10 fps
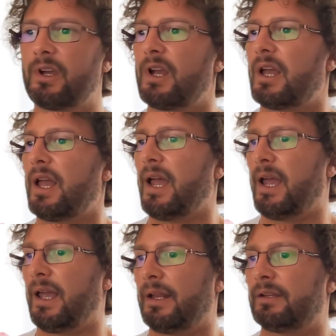
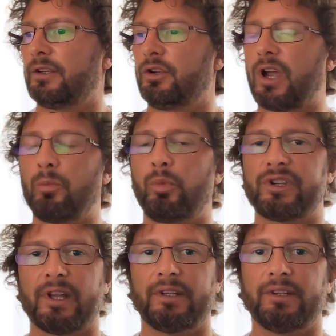and you can
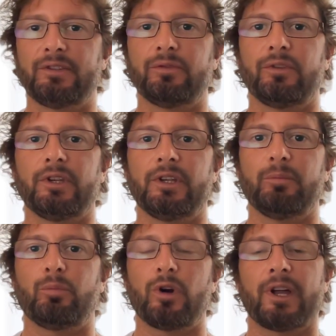present it to the
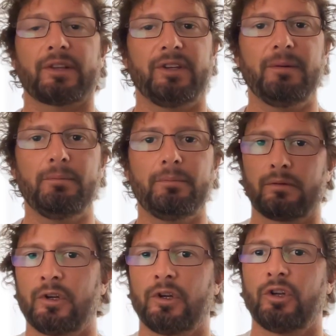product team
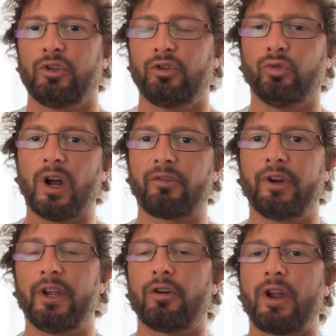to agree
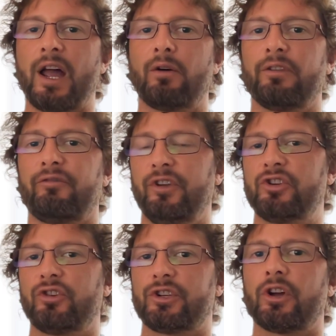on how the feature
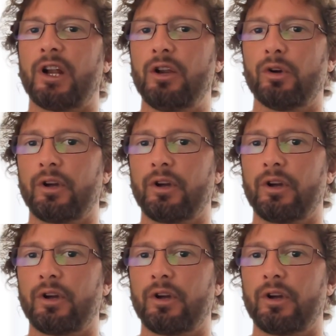is going to look.